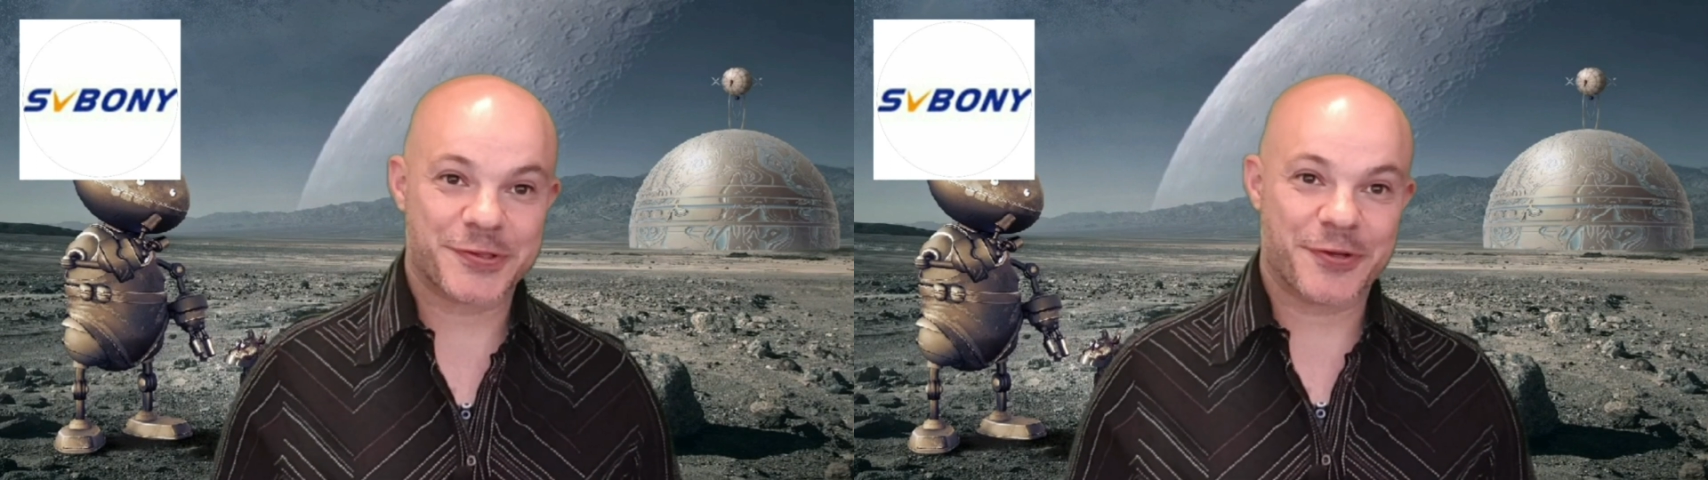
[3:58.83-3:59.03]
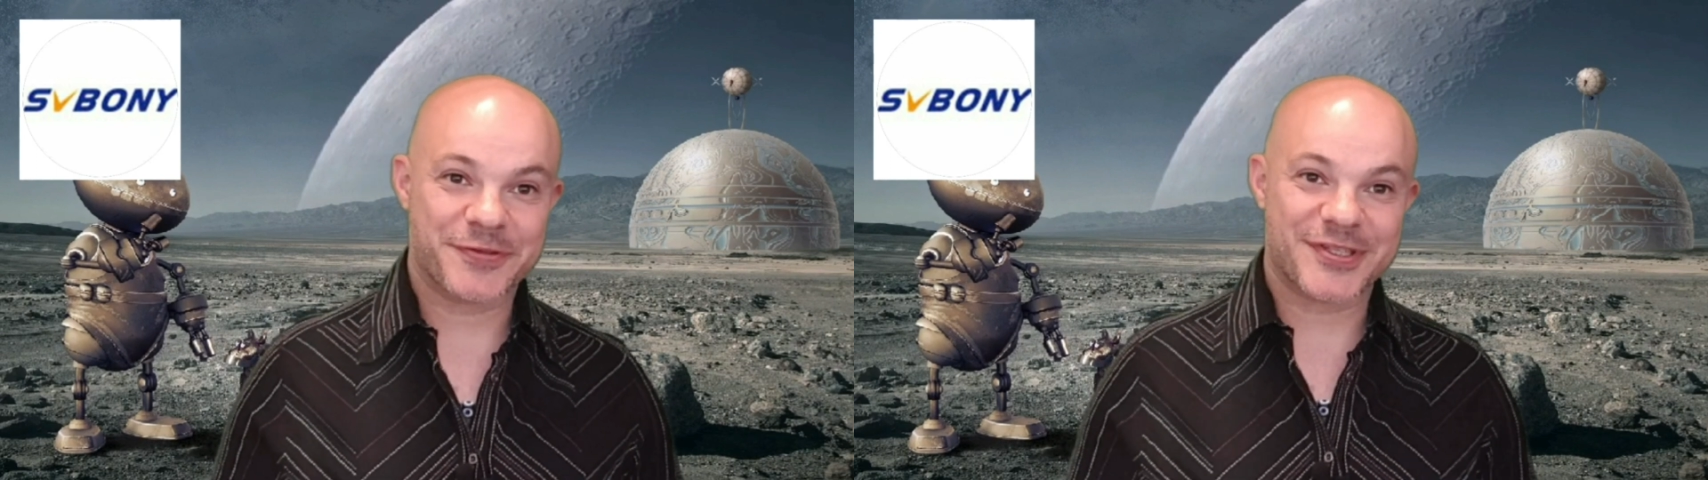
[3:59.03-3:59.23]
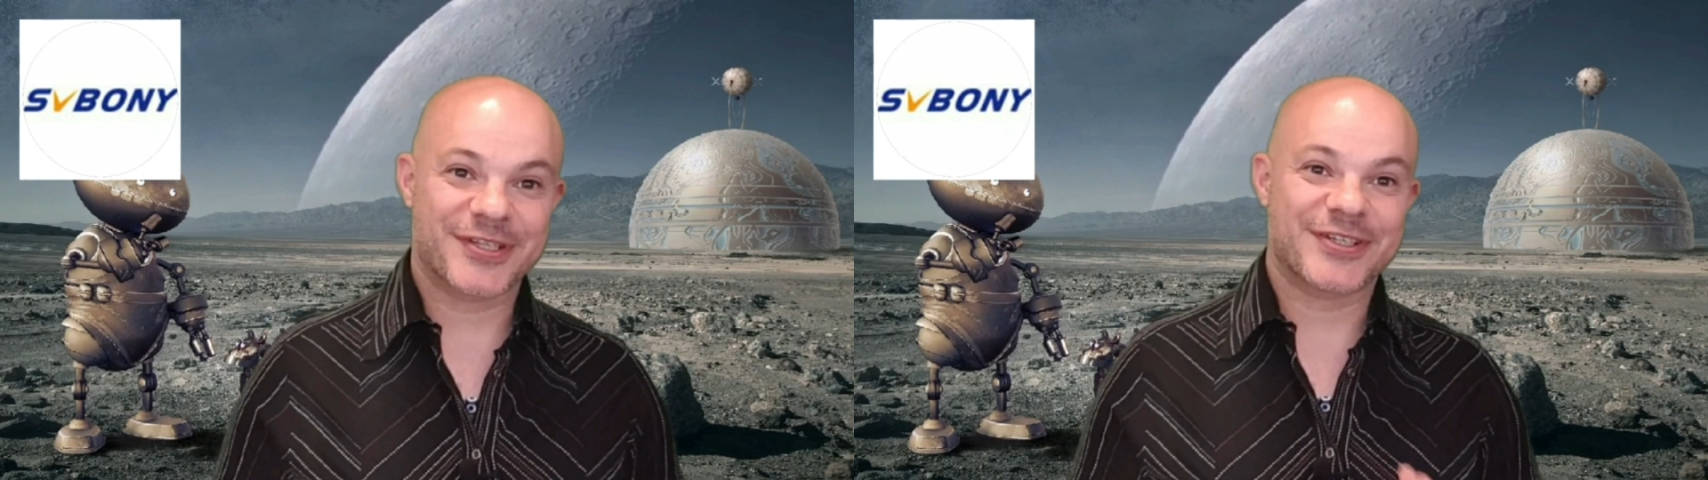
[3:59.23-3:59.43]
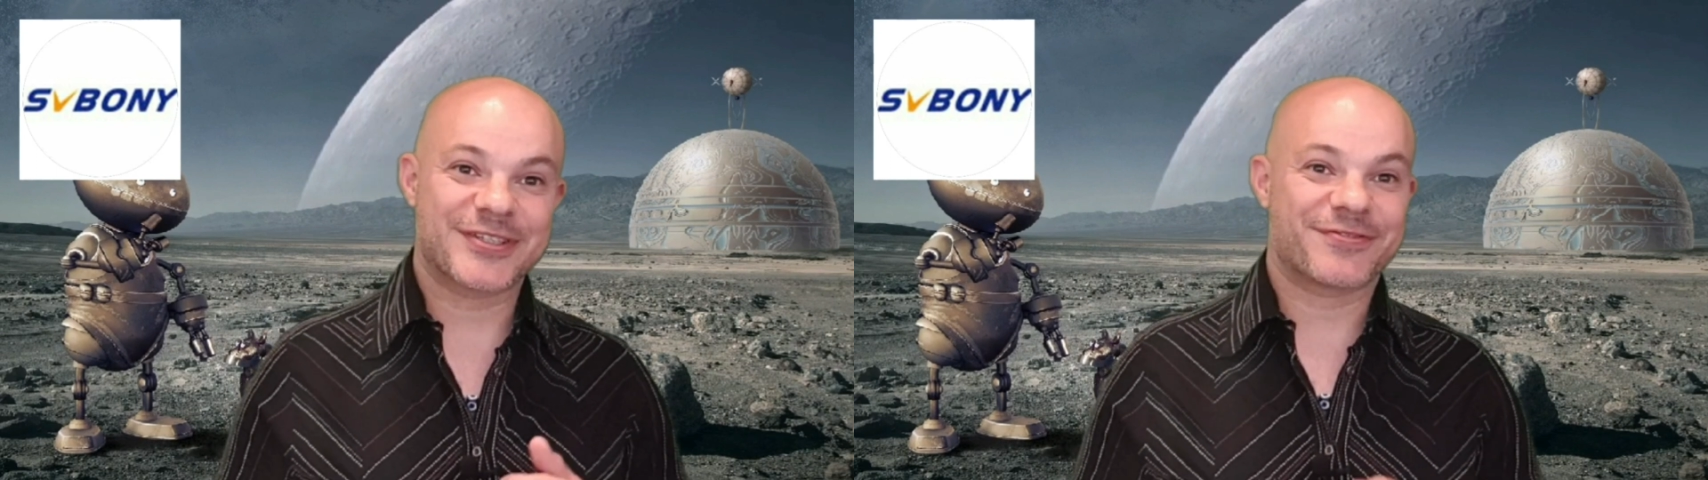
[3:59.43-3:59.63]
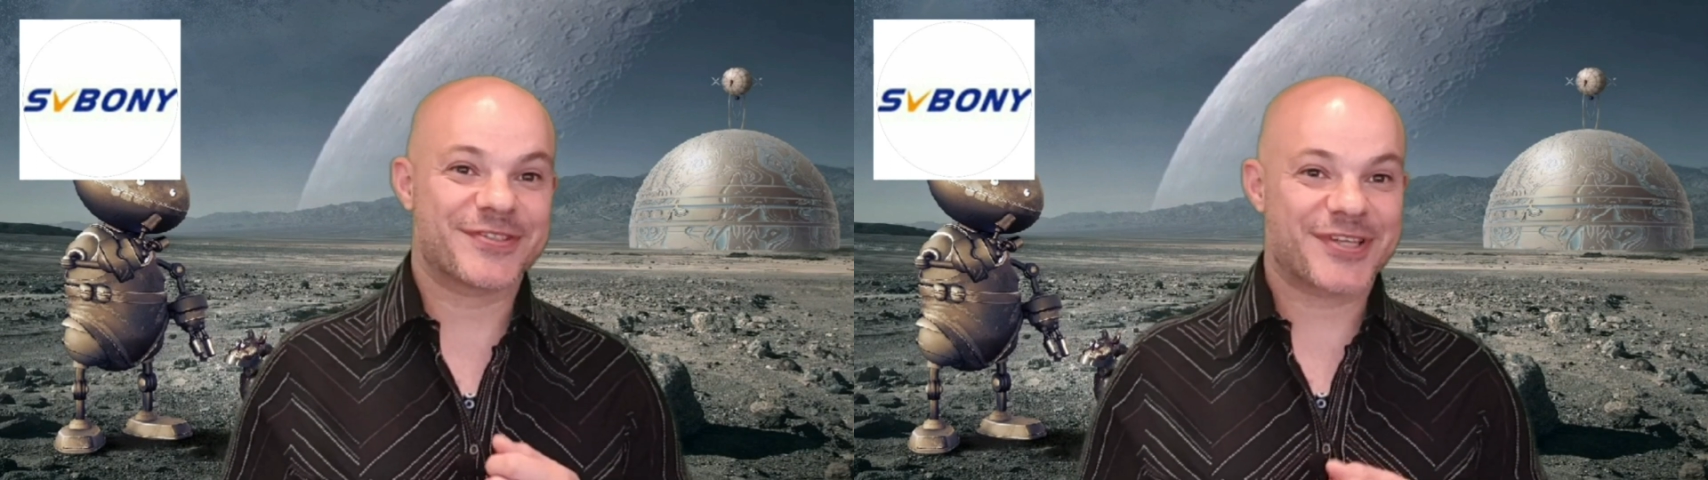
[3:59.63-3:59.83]
it also and
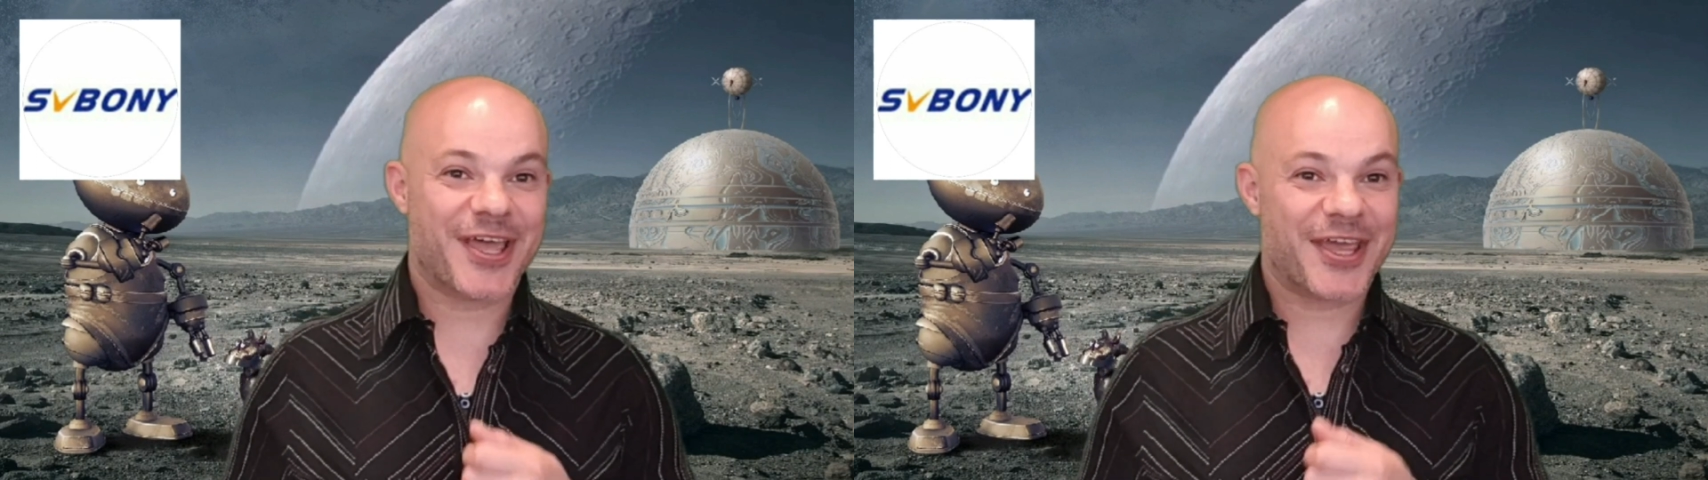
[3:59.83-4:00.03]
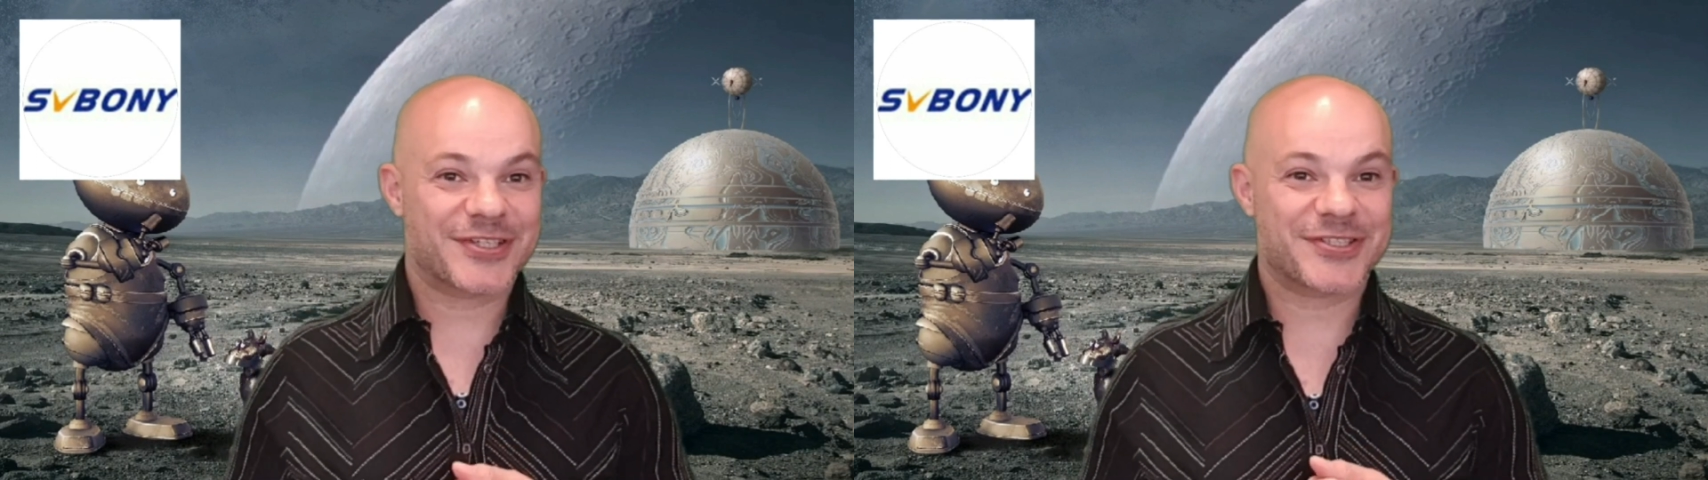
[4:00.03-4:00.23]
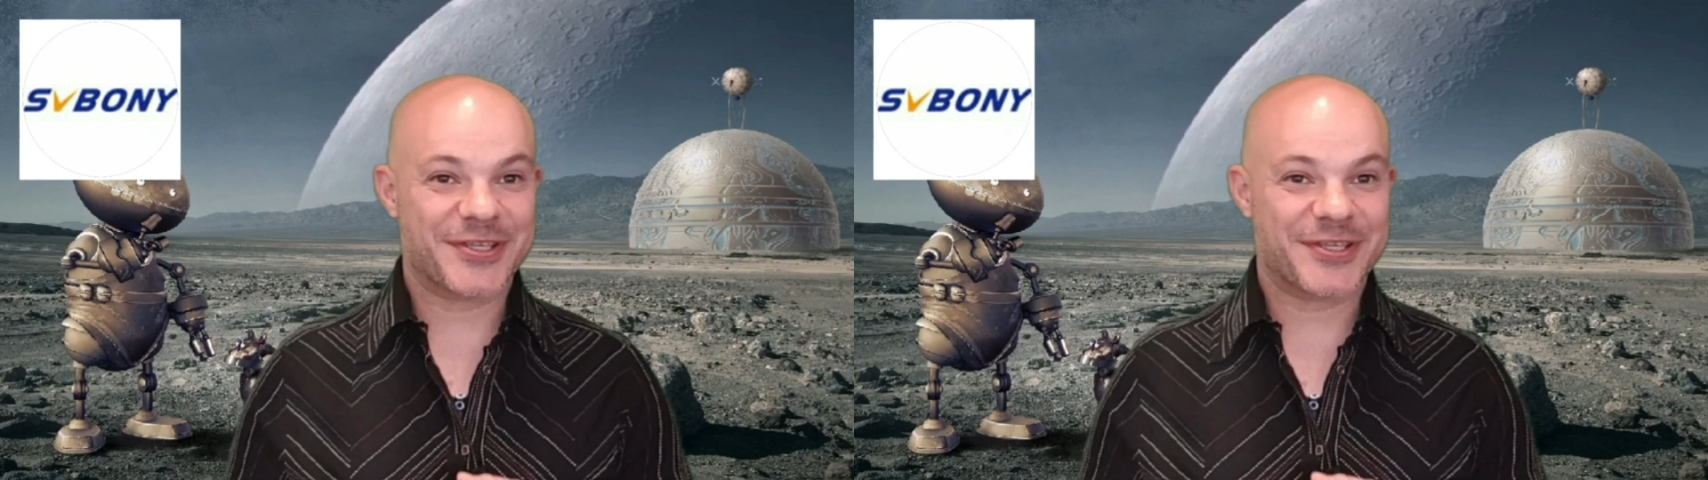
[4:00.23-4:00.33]
seeing the difference that